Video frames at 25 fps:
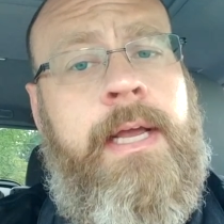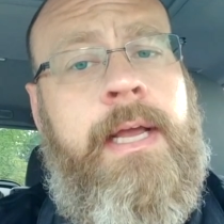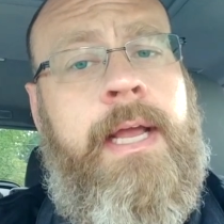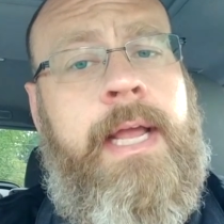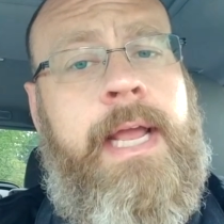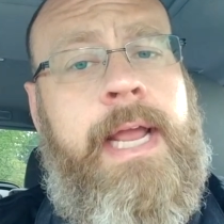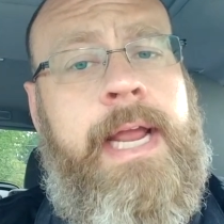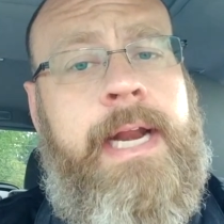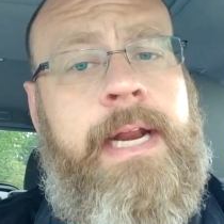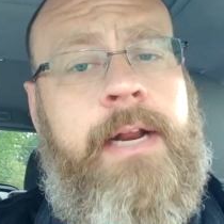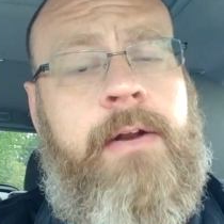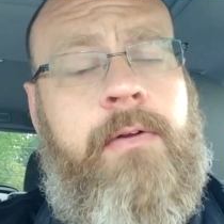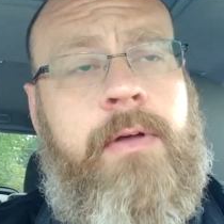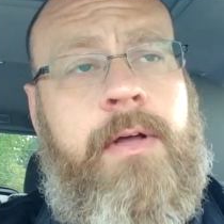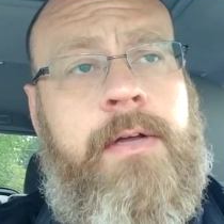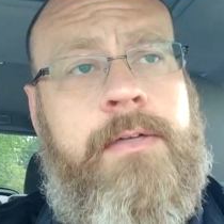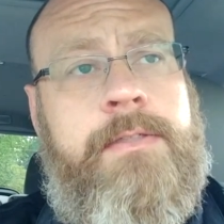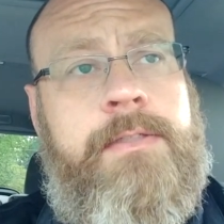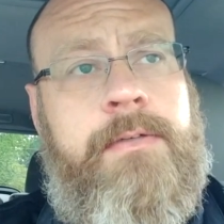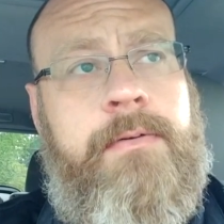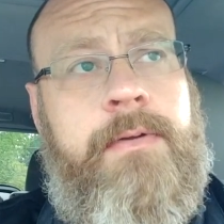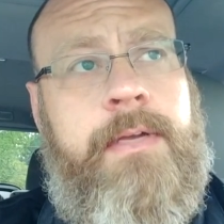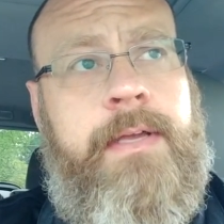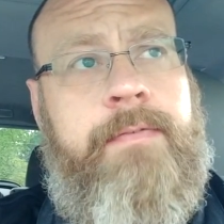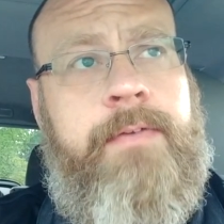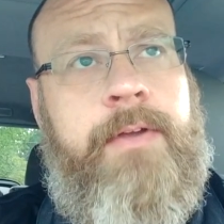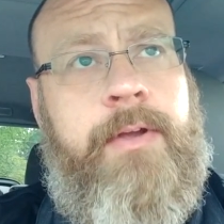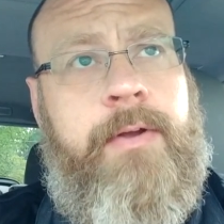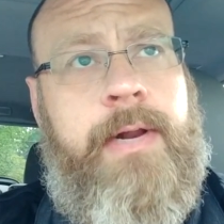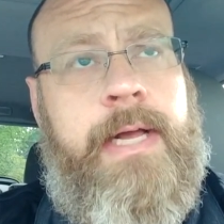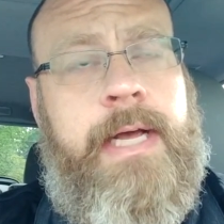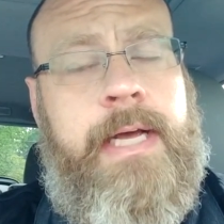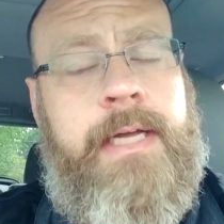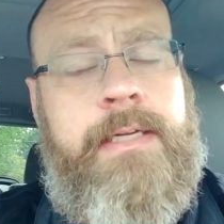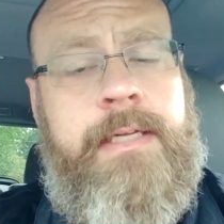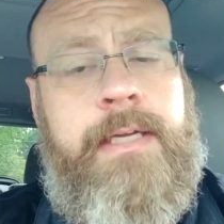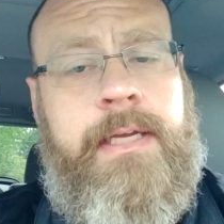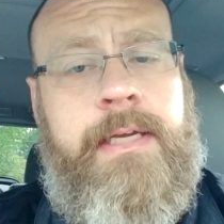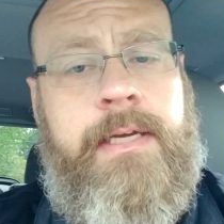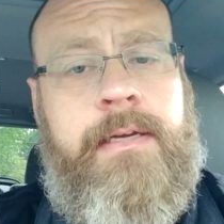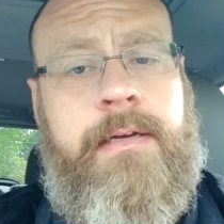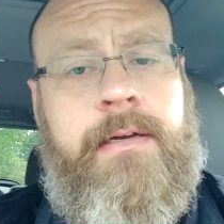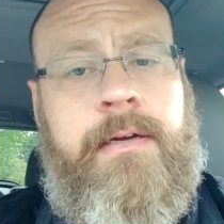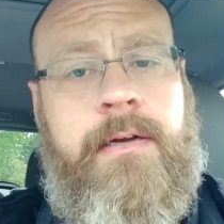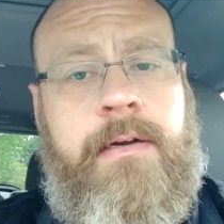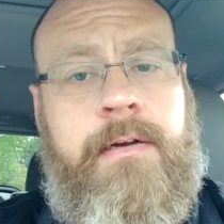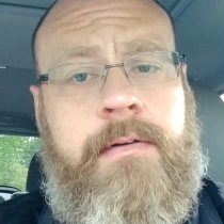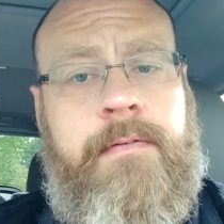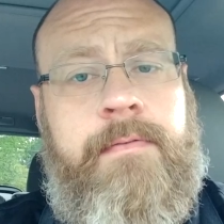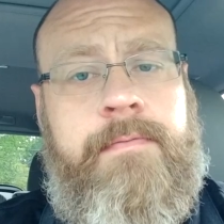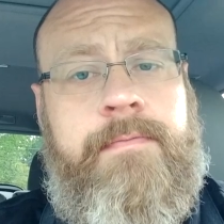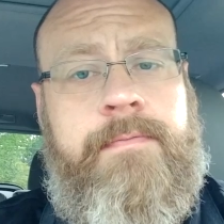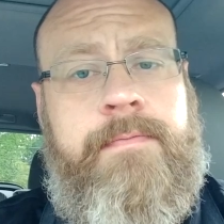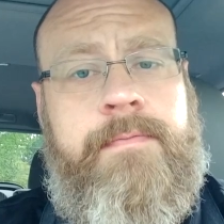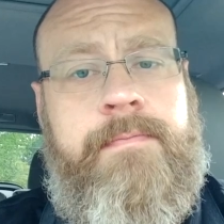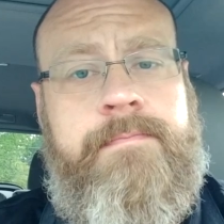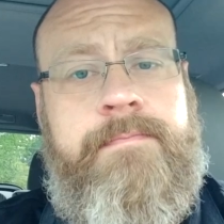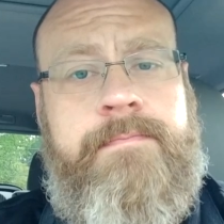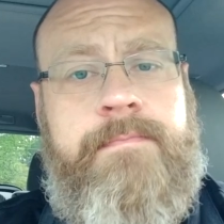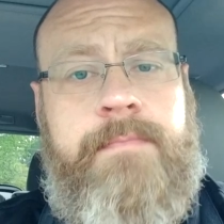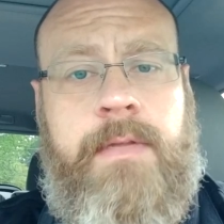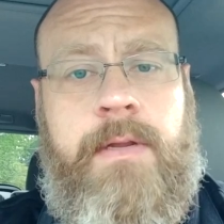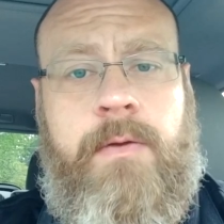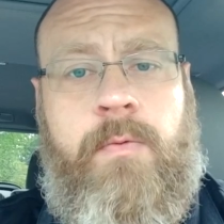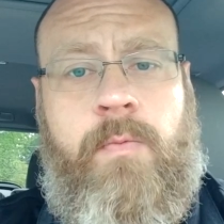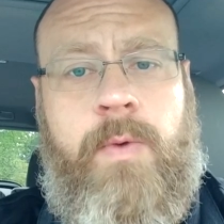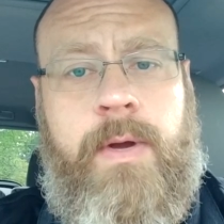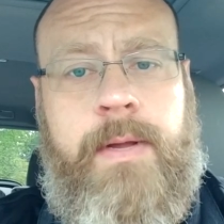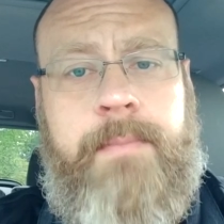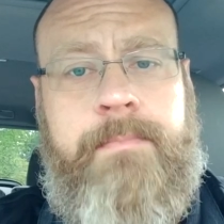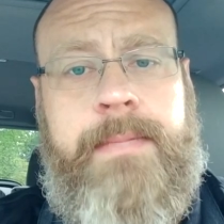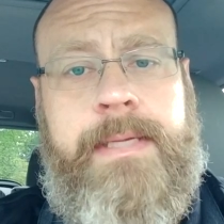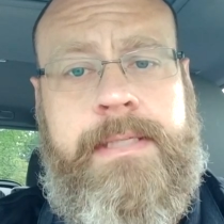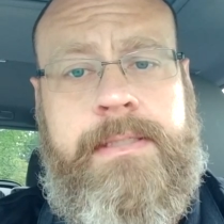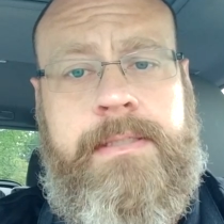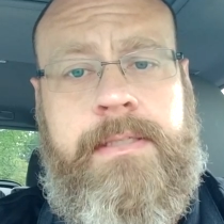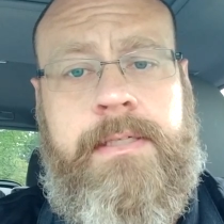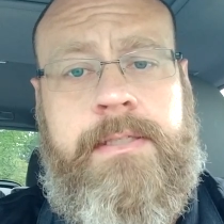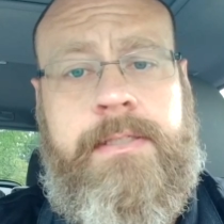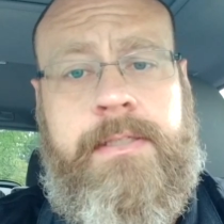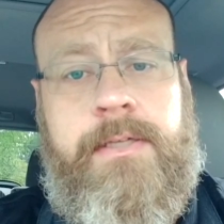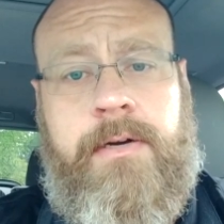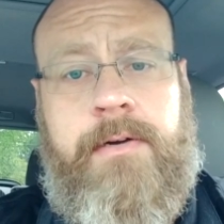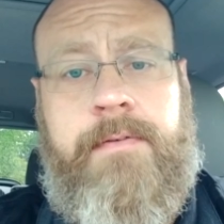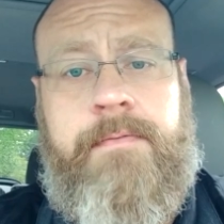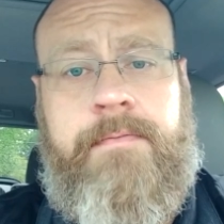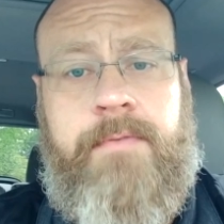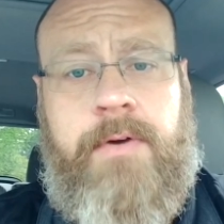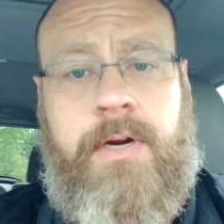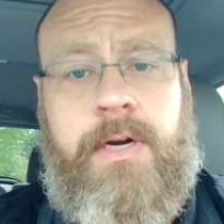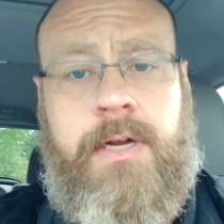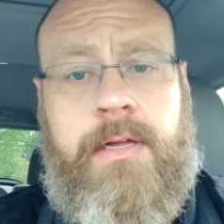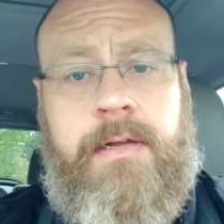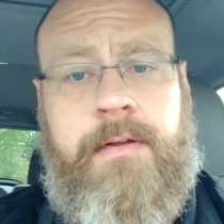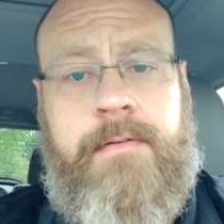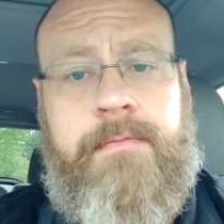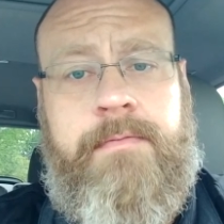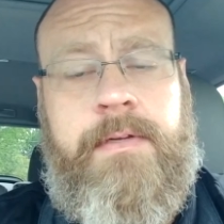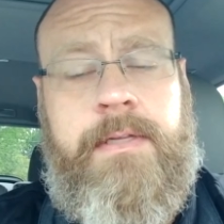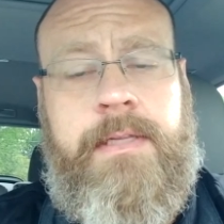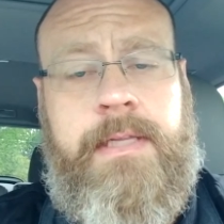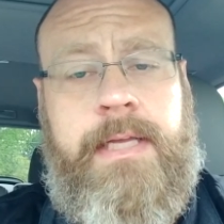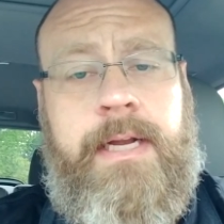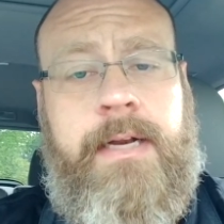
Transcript: and it'll also give you an idea of what business they're in front of.